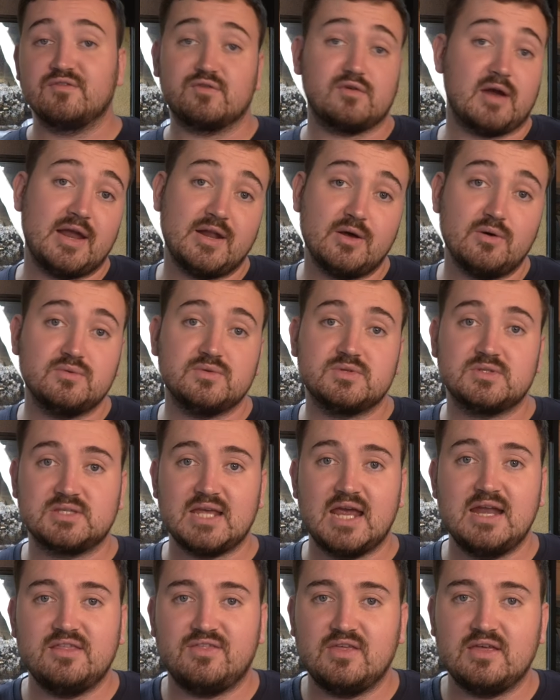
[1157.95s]
For adults,
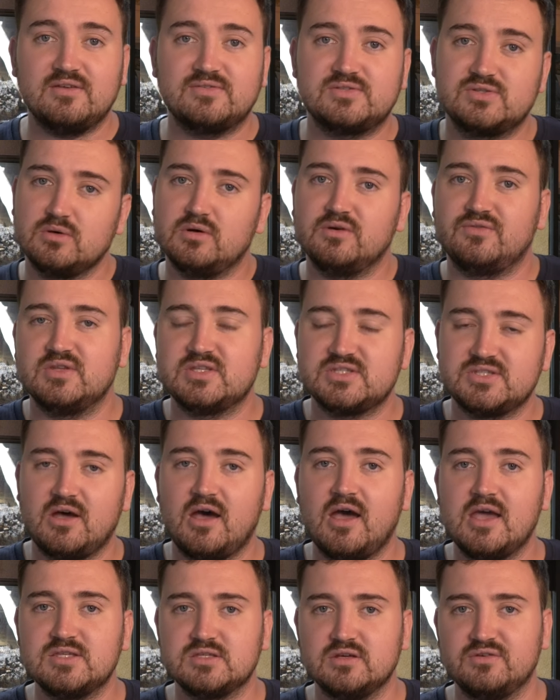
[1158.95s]
anything sort of the
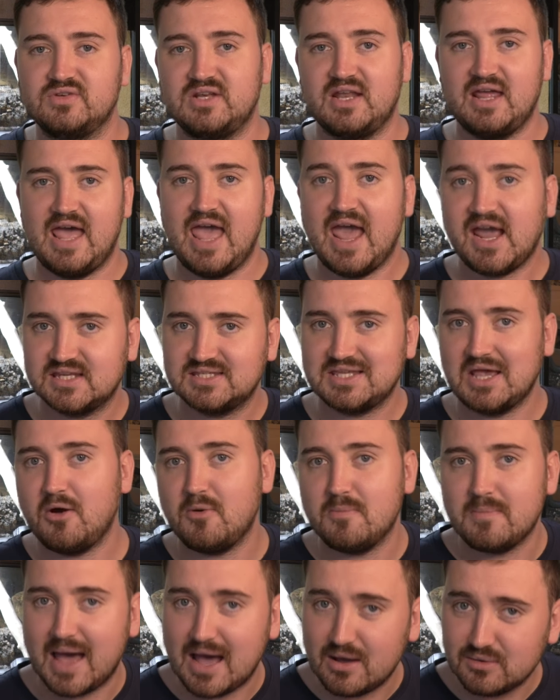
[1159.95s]
size of an
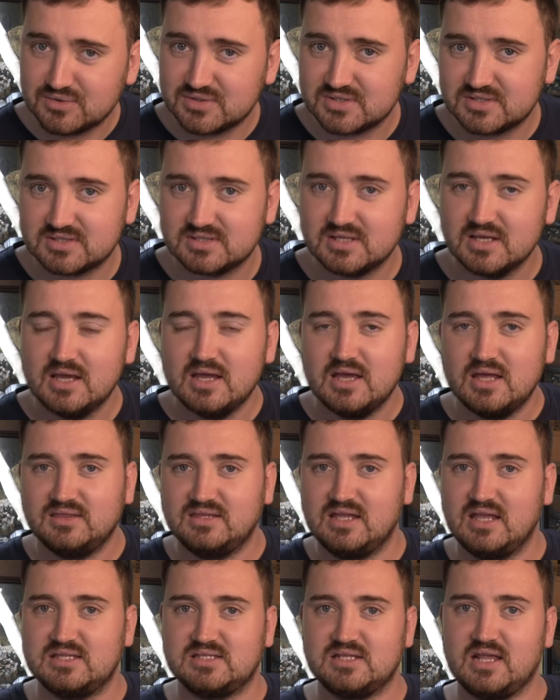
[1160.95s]
XL mouse
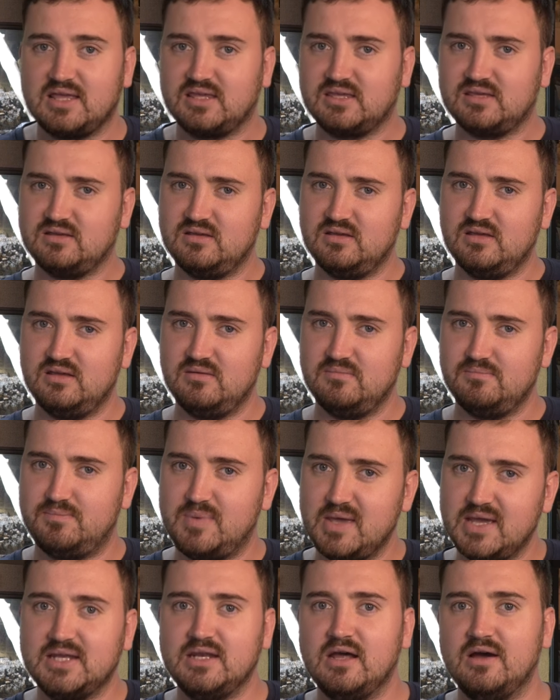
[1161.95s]
that's like
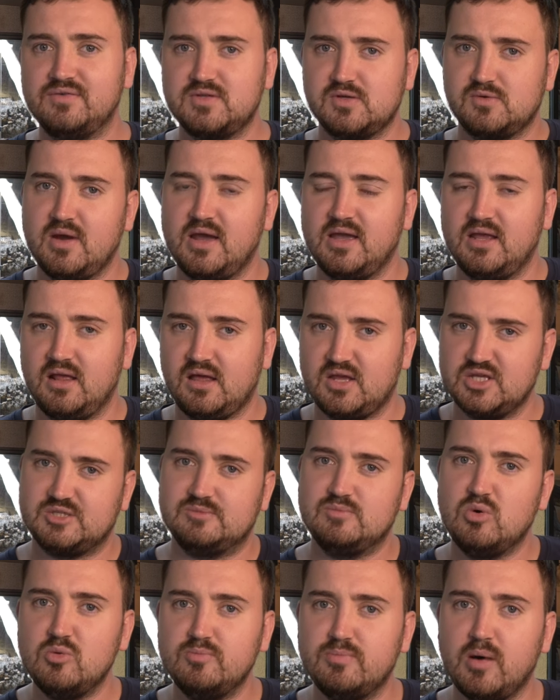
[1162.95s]
big enough to create like a
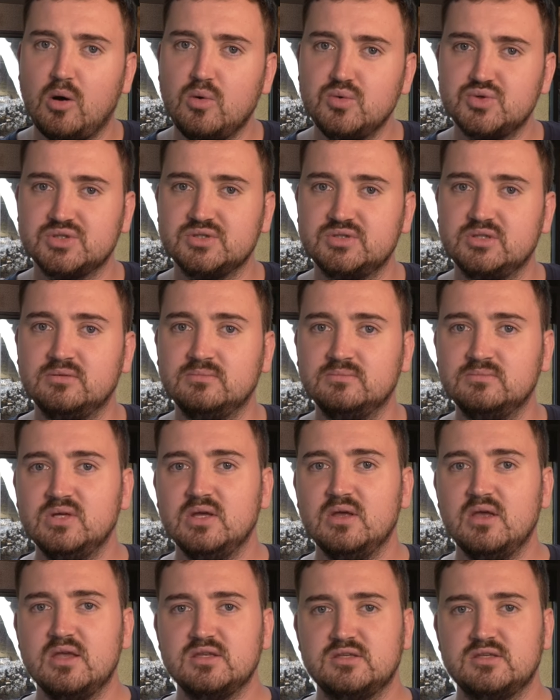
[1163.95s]
small bulge in them.